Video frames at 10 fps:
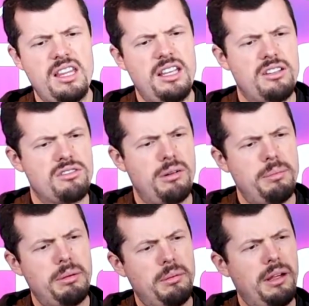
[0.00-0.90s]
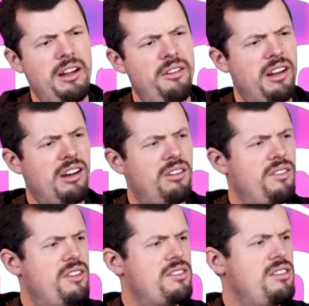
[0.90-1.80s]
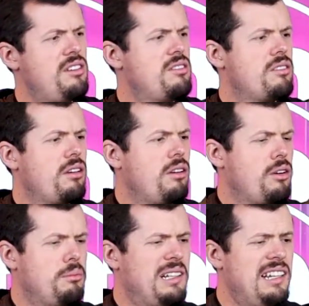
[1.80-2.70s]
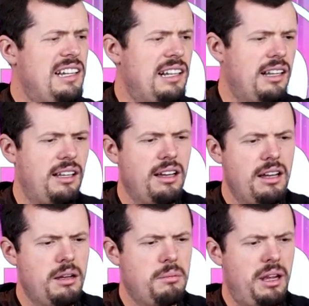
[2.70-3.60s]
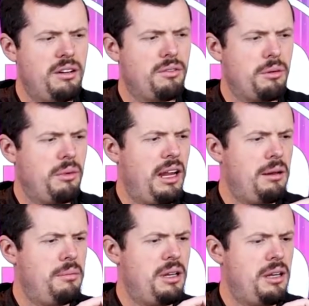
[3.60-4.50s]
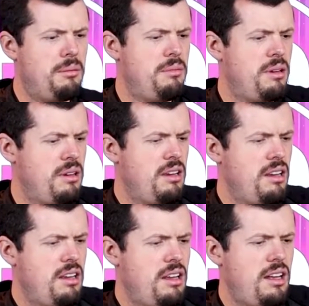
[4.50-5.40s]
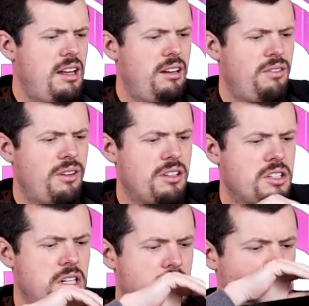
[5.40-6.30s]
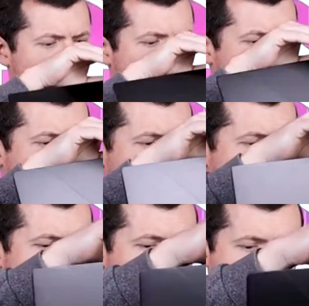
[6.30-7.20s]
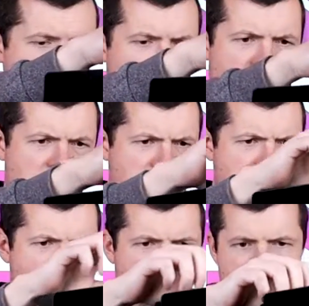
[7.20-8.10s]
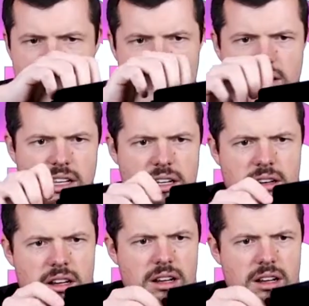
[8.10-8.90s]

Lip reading: the top area of this is completely made from aluminium. And if I try and open this, very convincing hinge, I can tell you that.